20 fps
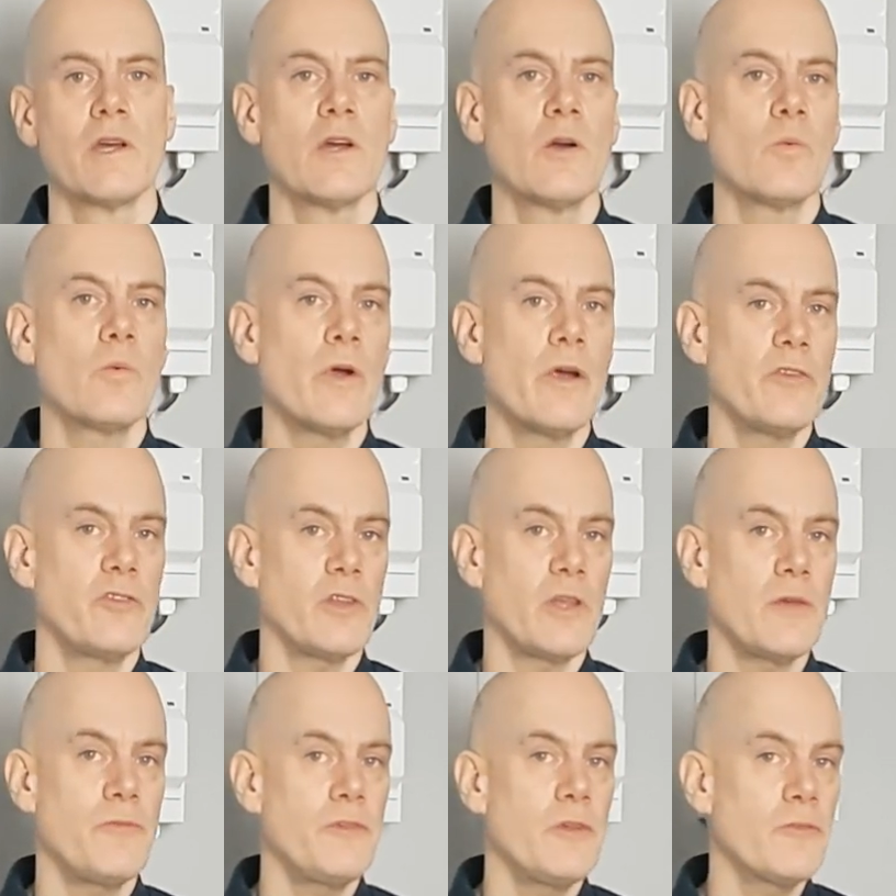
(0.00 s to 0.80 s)
Whereas
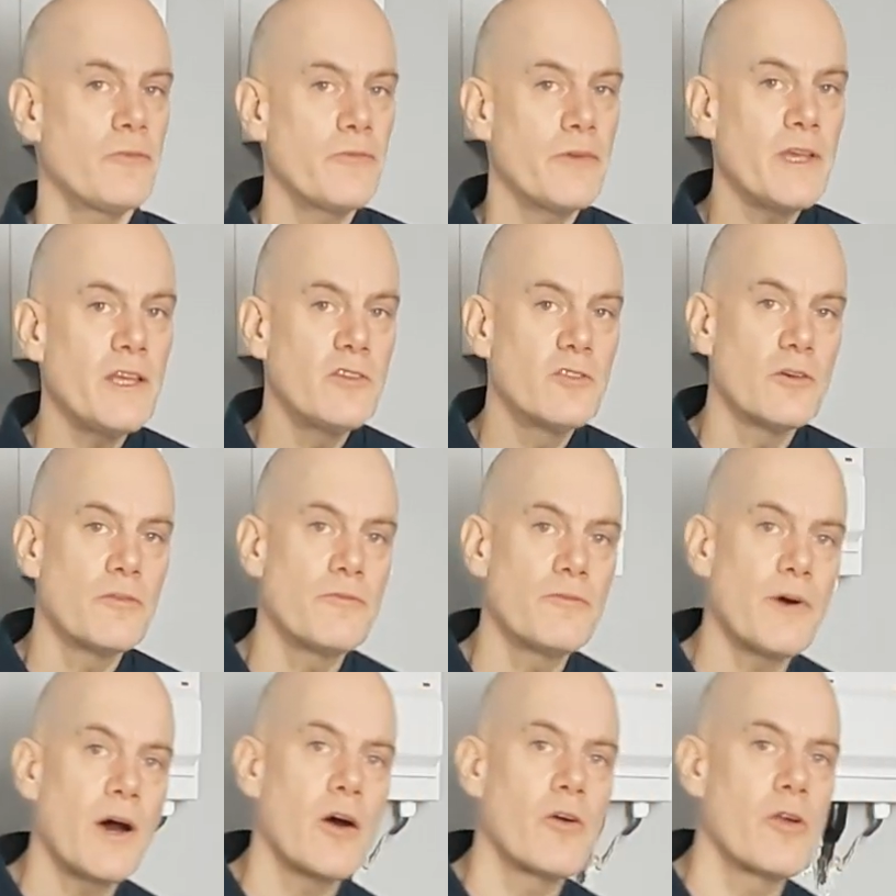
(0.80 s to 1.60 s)
if your feet are
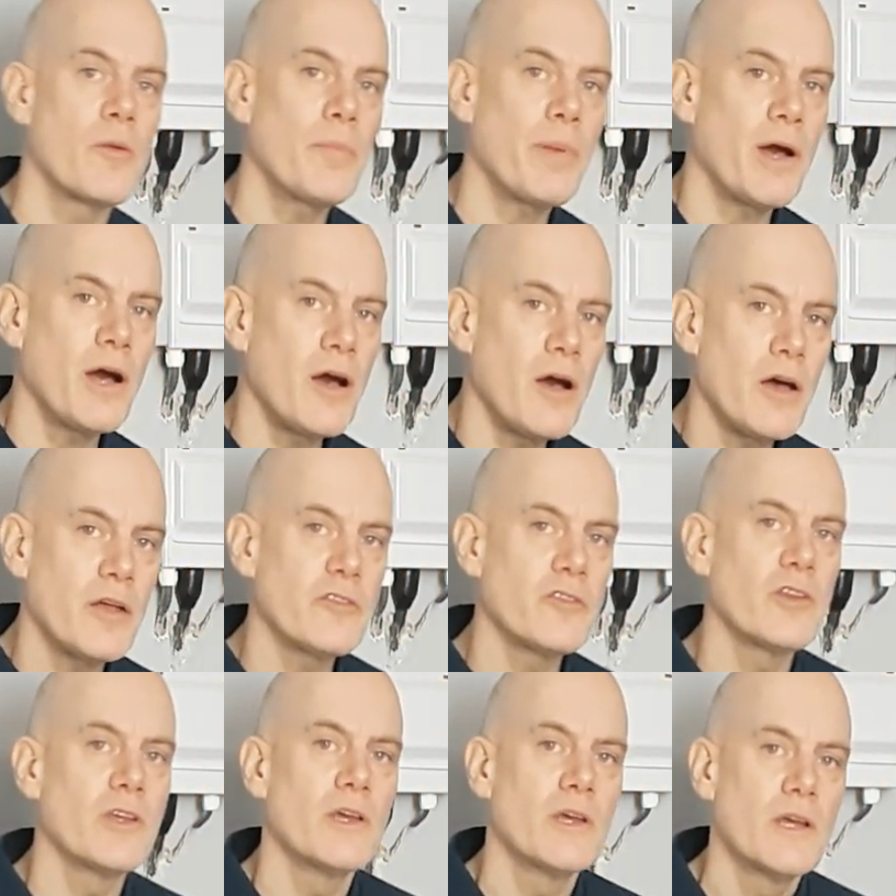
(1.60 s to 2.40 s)
far apart,
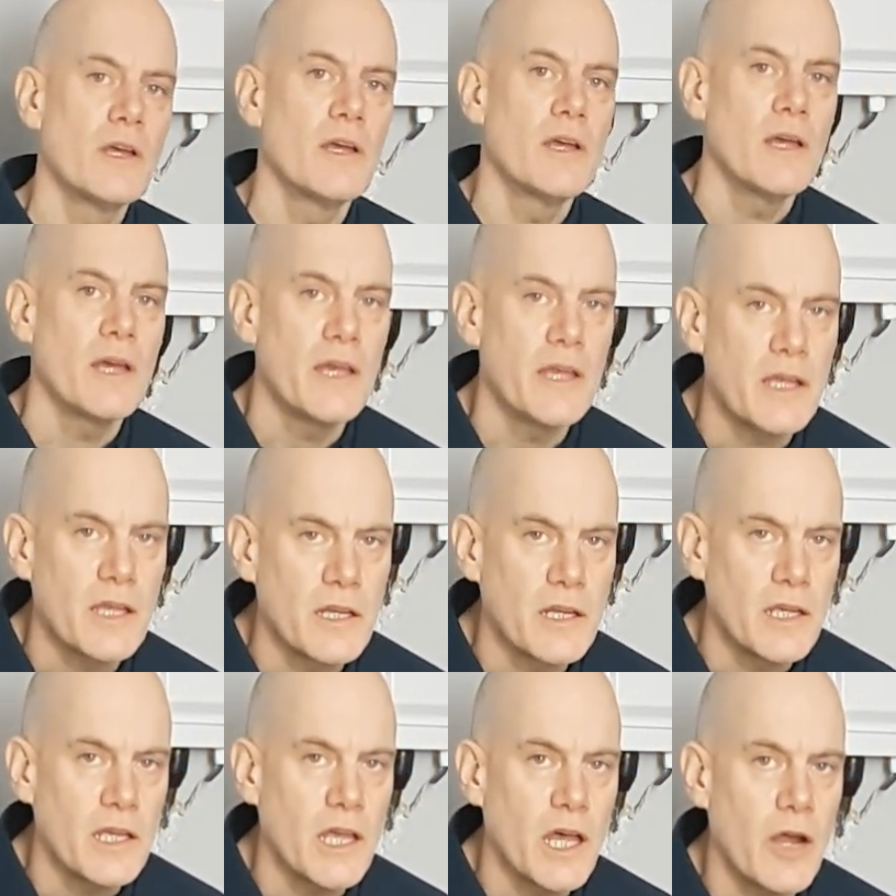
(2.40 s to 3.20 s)
it can
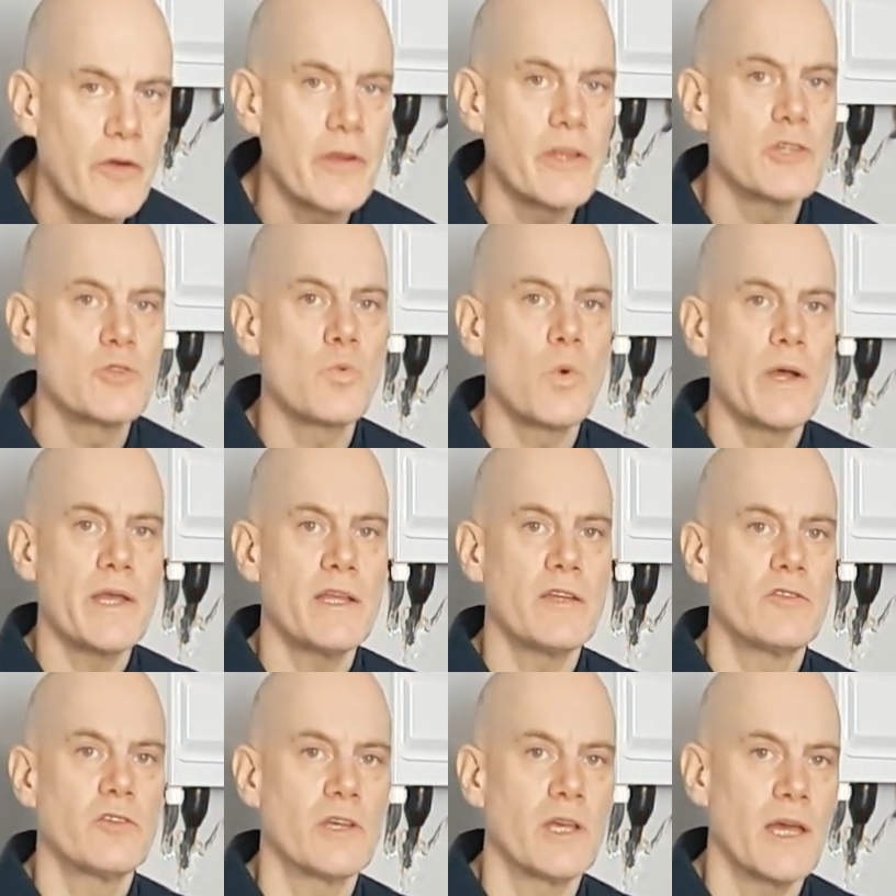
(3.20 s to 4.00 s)
encourage weight
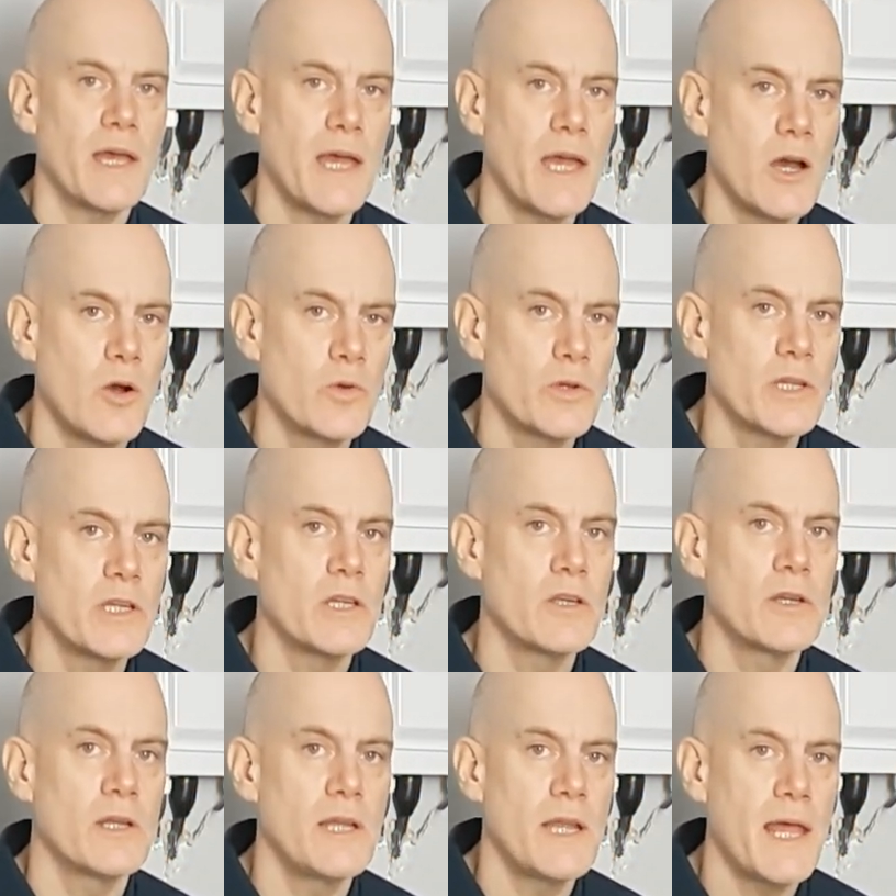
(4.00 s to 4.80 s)
to get held in
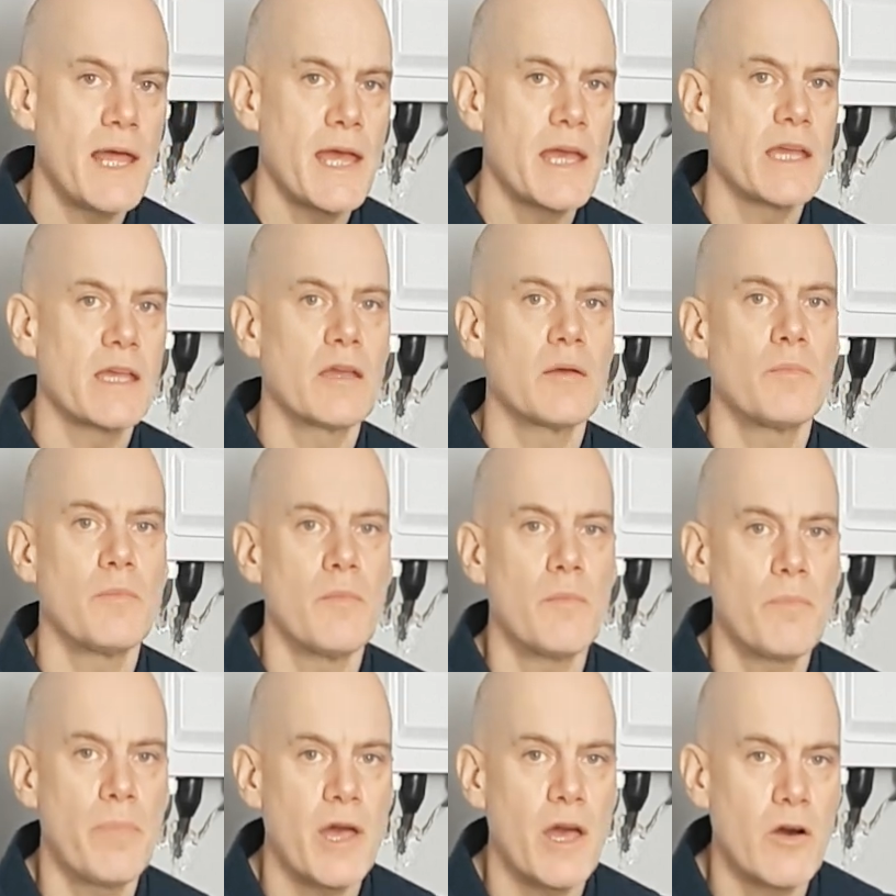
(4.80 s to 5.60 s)
your leg
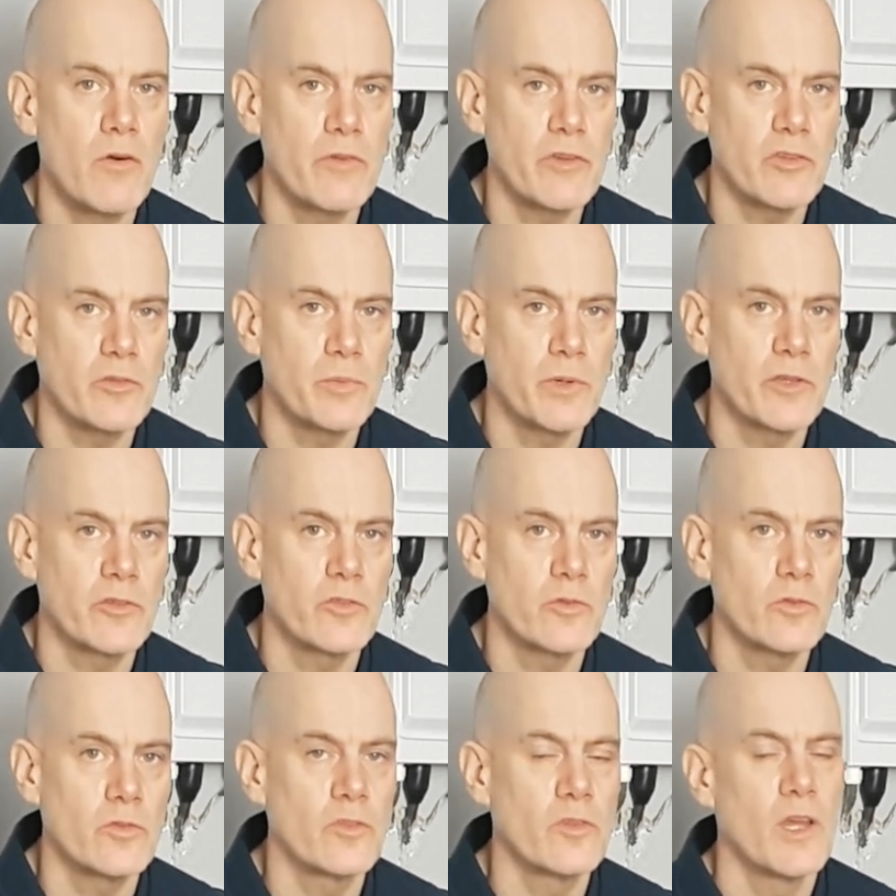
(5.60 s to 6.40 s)
and pelvis
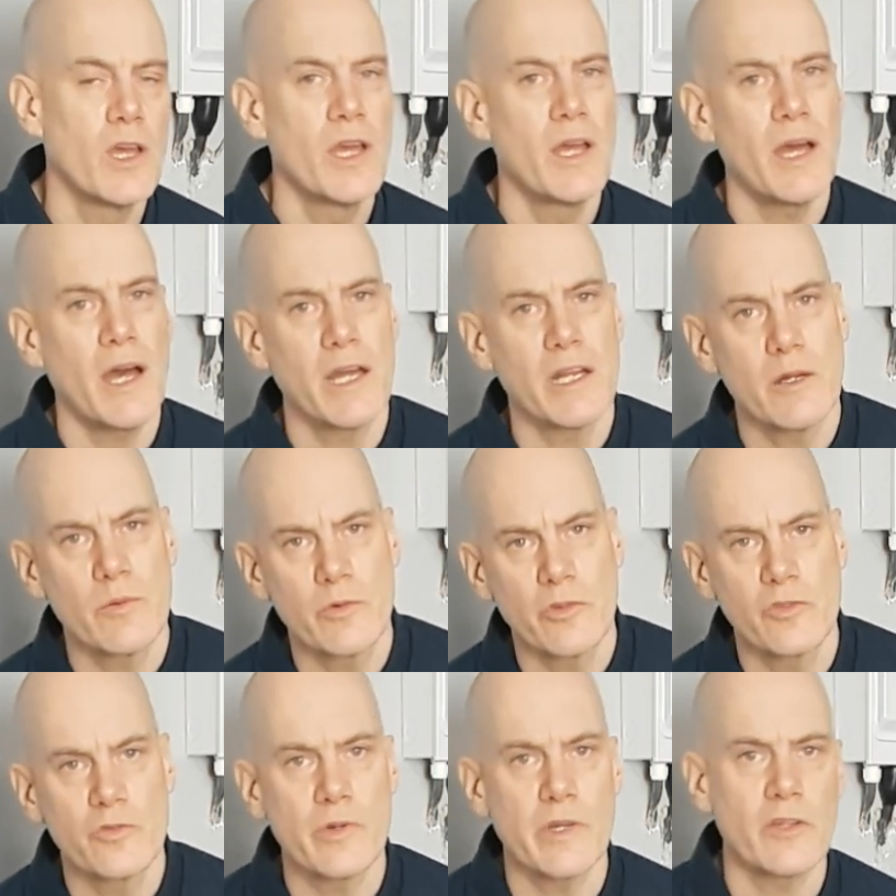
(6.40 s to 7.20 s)
muscles, and it
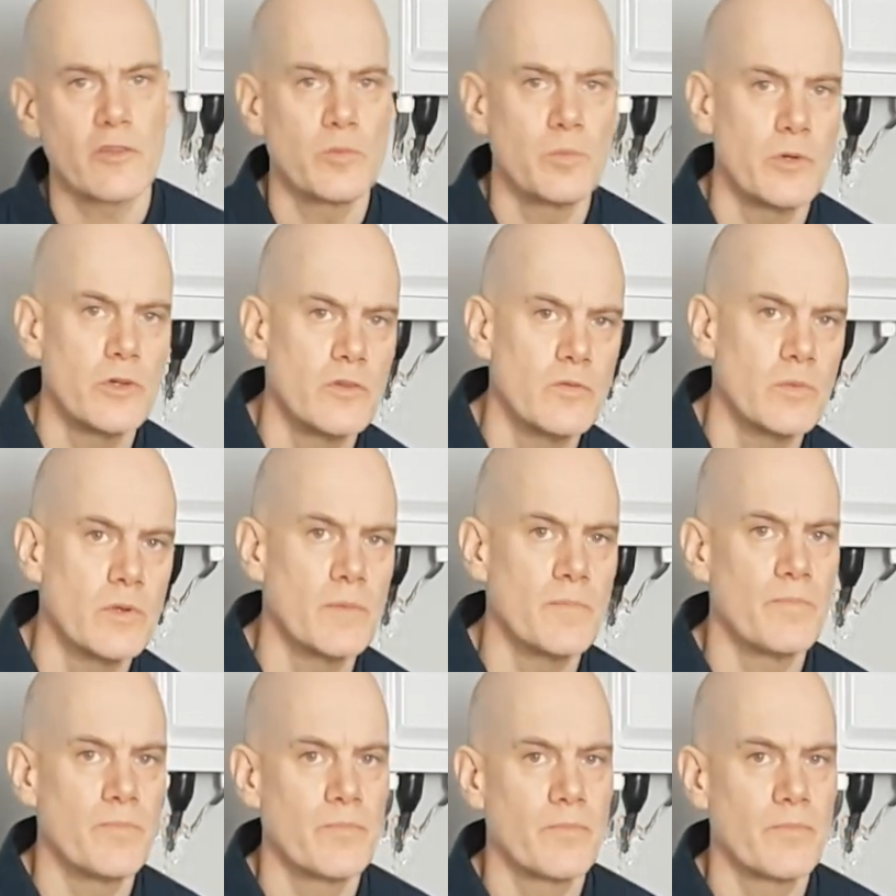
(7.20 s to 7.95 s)
restricts movement.